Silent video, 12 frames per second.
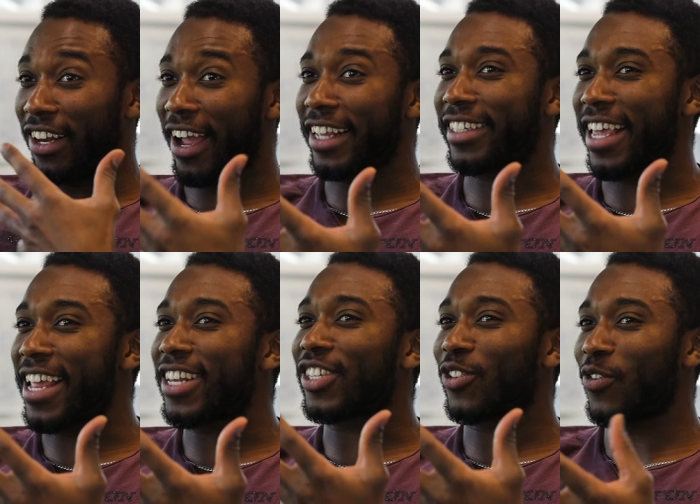Light
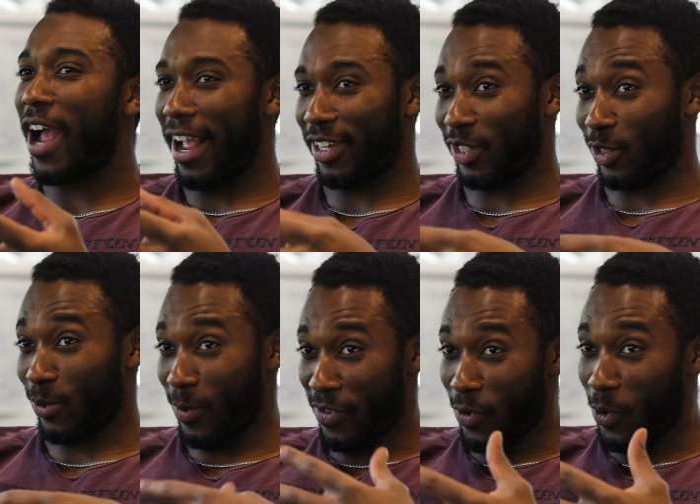interacts
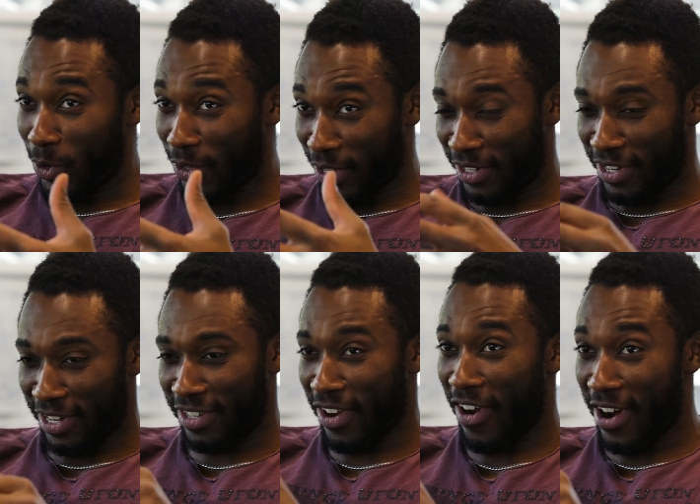with all of the, the
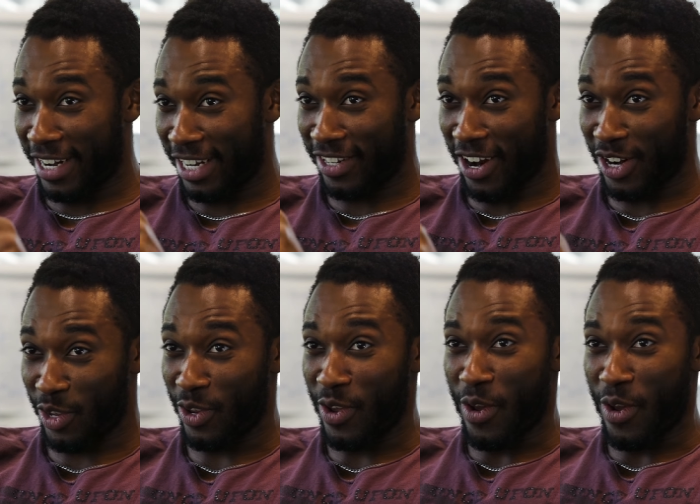tiny, tiny